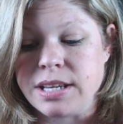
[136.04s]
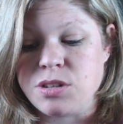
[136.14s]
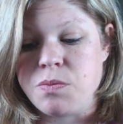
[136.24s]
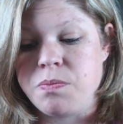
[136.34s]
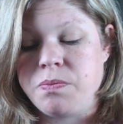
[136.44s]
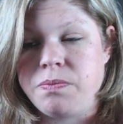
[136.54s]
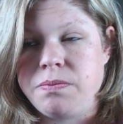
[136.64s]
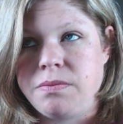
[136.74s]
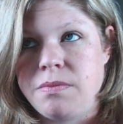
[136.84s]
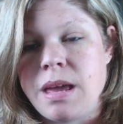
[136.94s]
Okay, so
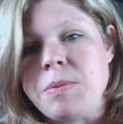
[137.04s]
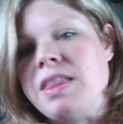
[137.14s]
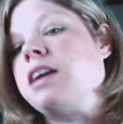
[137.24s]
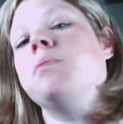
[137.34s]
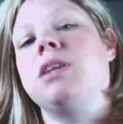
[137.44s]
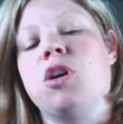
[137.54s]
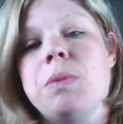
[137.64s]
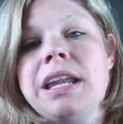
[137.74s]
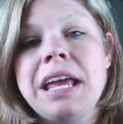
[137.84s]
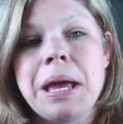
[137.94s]
maybe they can be
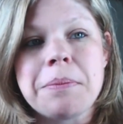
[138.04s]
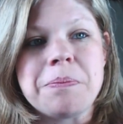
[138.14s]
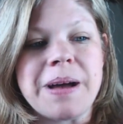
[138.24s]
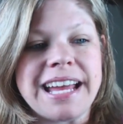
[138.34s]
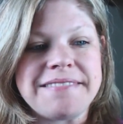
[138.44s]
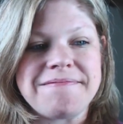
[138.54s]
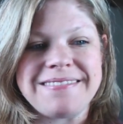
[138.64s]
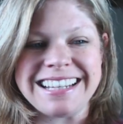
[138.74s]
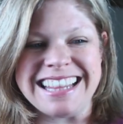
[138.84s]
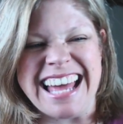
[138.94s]
human, but
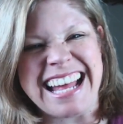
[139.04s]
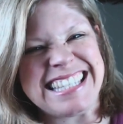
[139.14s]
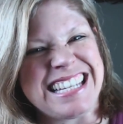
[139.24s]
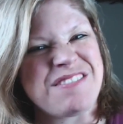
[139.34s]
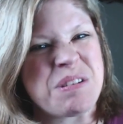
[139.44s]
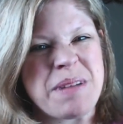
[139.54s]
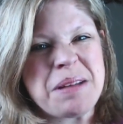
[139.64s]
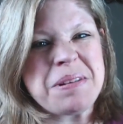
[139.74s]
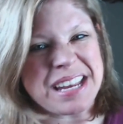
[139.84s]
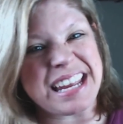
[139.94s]
that's even
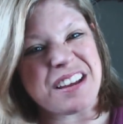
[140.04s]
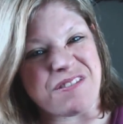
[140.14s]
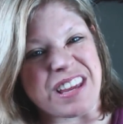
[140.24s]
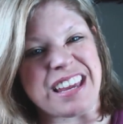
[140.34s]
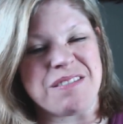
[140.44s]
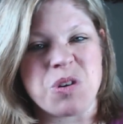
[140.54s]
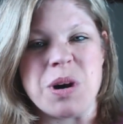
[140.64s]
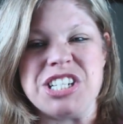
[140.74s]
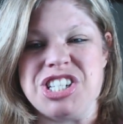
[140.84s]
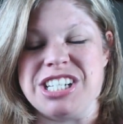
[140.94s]
maybe an iffy
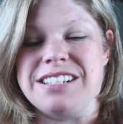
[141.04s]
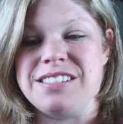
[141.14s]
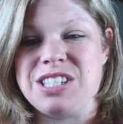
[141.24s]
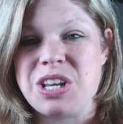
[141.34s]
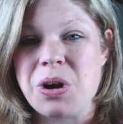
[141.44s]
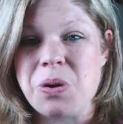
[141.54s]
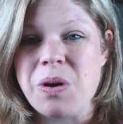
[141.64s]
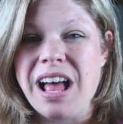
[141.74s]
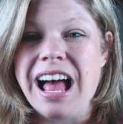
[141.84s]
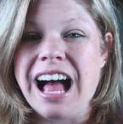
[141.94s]
question.
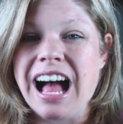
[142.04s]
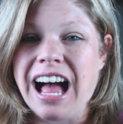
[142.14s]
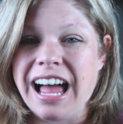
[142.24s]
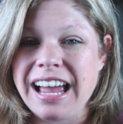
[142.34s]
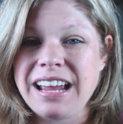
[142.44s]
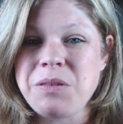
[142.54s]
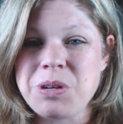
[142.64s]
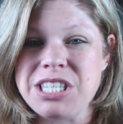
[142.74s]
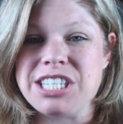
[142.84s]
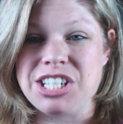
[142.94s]
So I
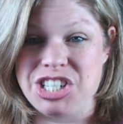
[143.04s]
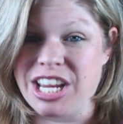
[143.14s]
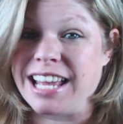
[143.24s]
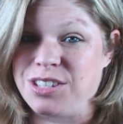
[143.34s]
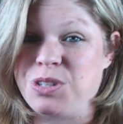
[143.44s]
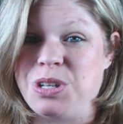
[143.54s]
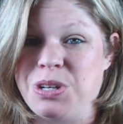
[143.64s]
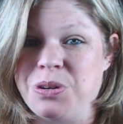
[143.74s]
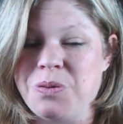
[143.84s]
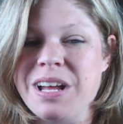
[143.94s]
would suggest to
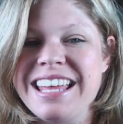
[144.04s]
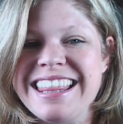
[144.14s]
you